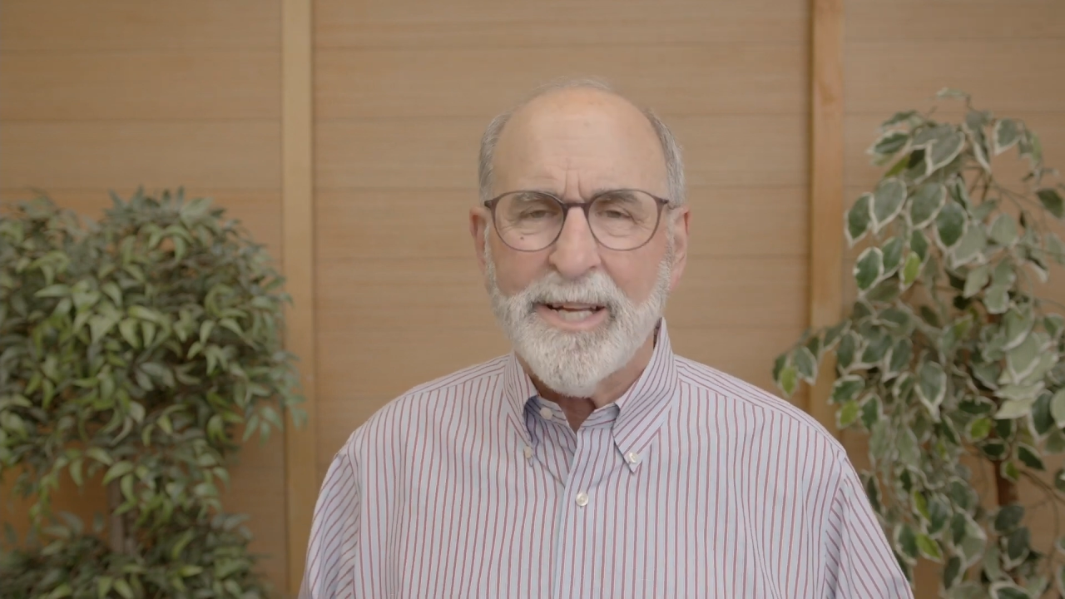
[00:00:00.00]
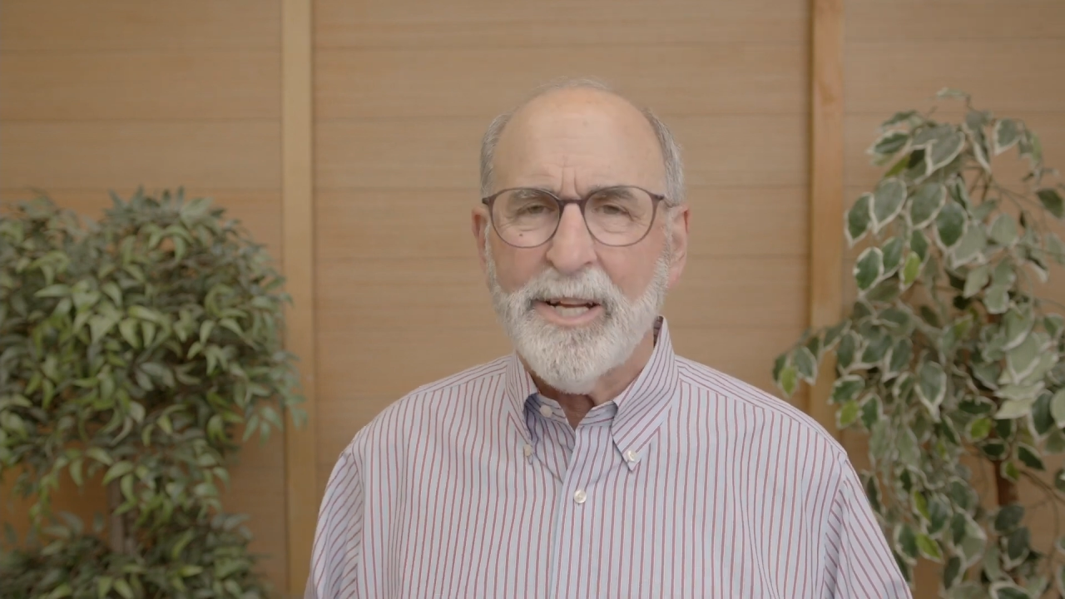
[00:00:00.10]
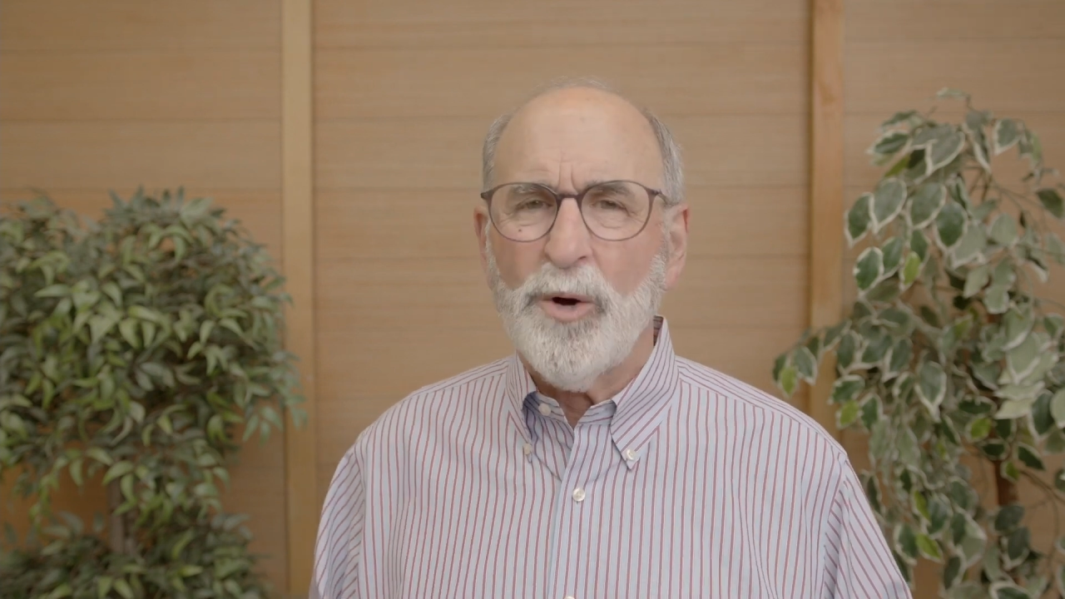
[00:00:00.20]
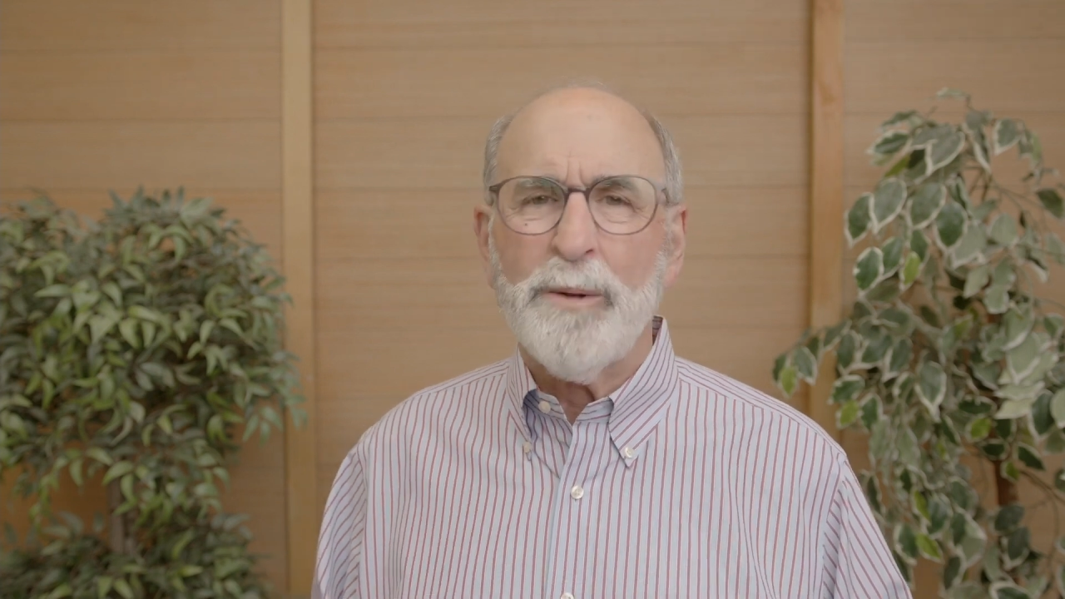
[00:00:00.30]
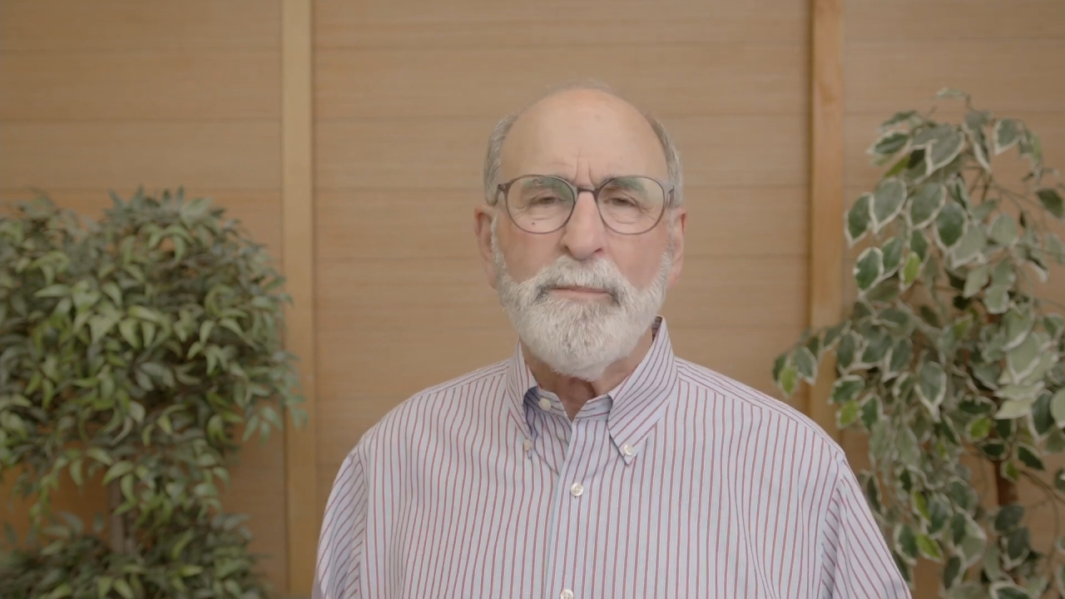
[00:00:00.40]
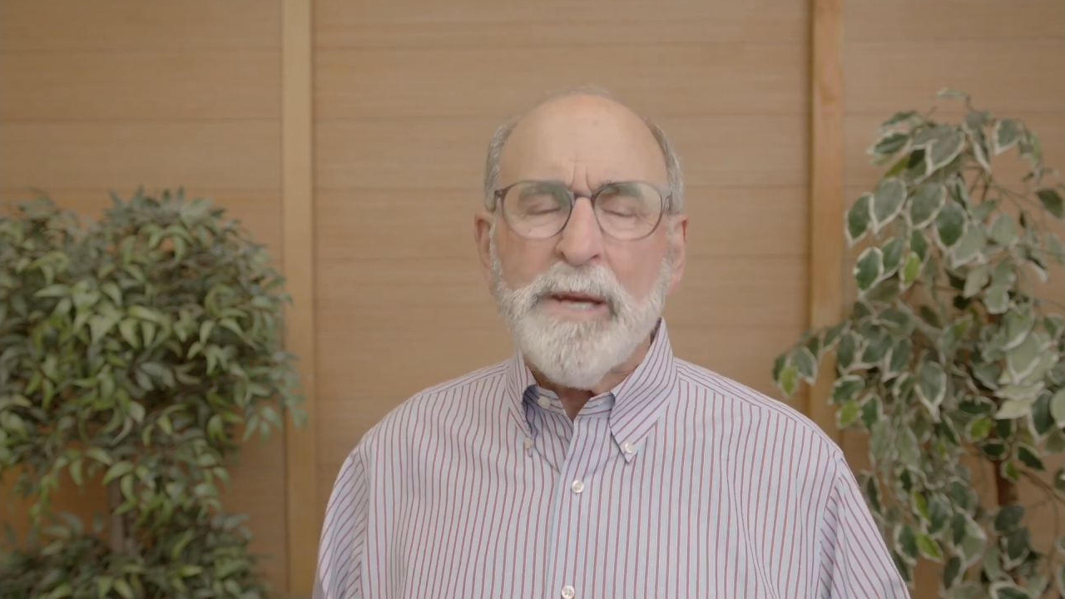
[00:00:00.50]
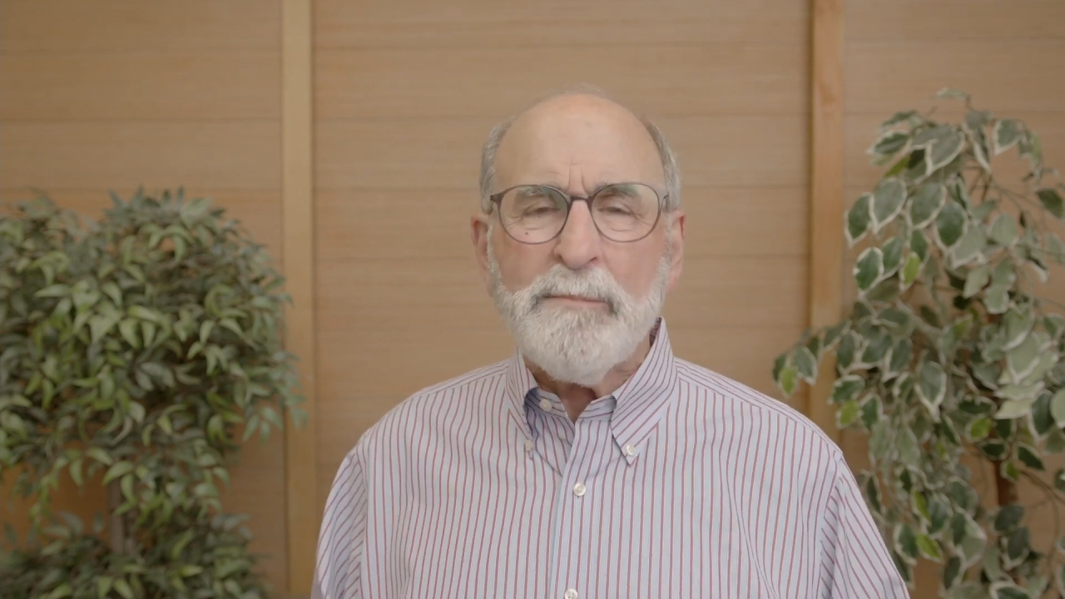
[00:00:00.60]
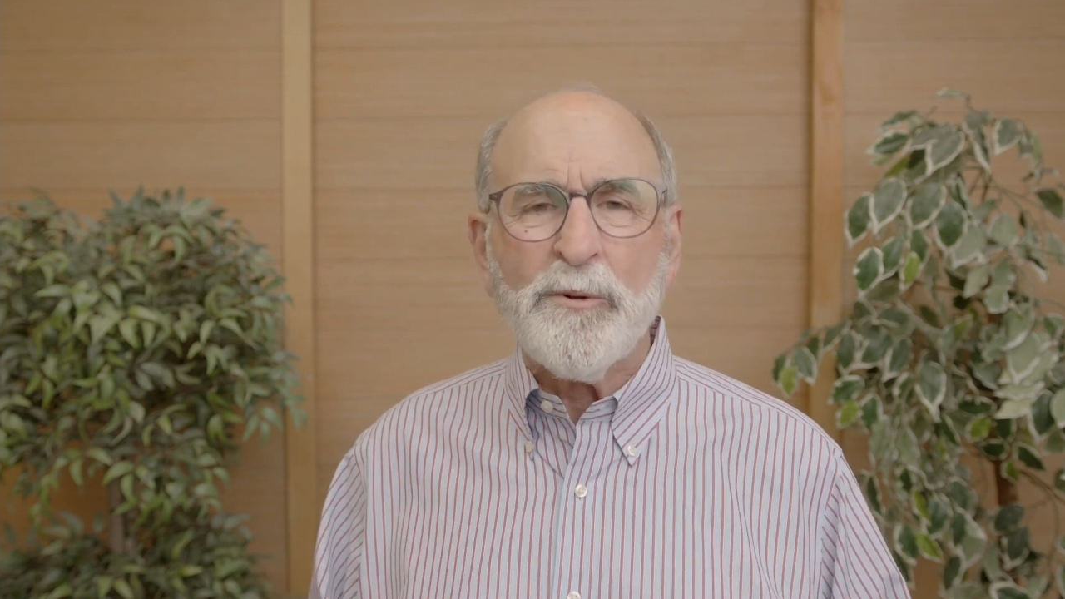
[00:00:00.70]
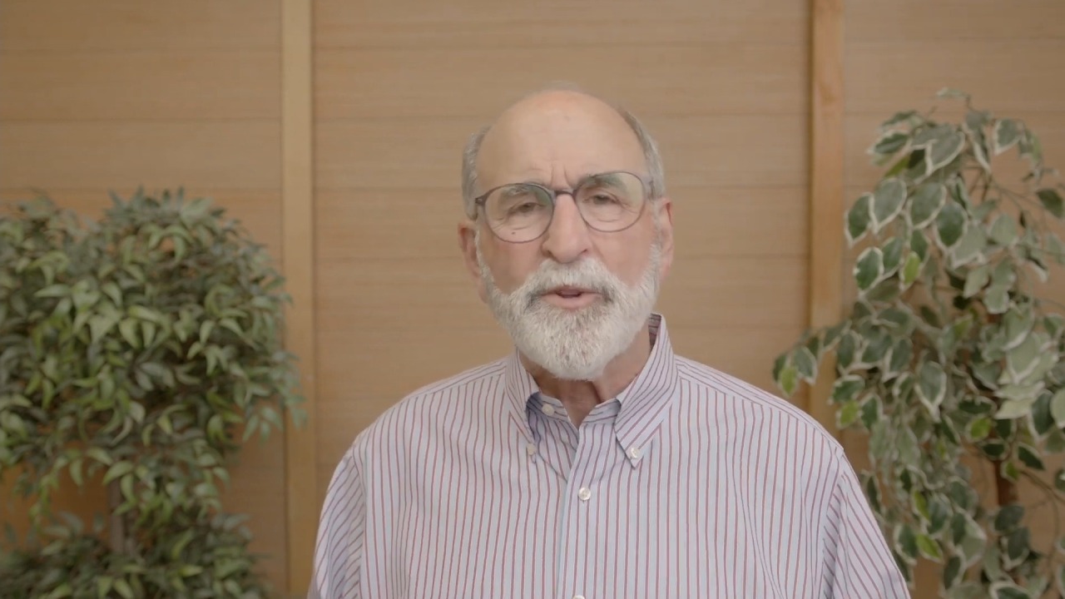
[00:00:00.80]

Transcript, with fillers: You know when people